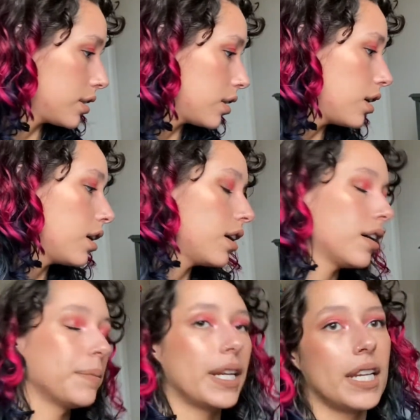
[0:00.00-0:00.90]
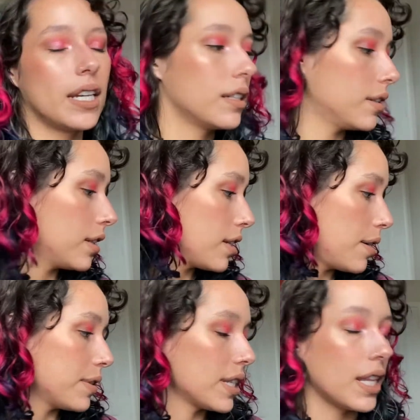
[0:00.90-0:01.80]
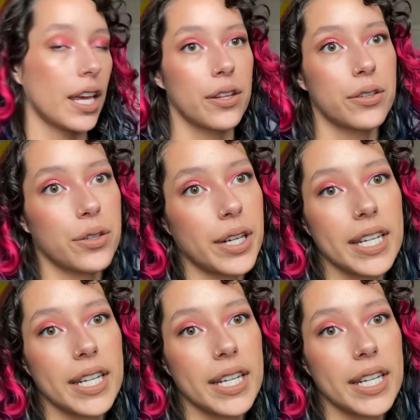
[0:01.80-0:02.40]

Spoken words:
Oh, it was in the other drawer.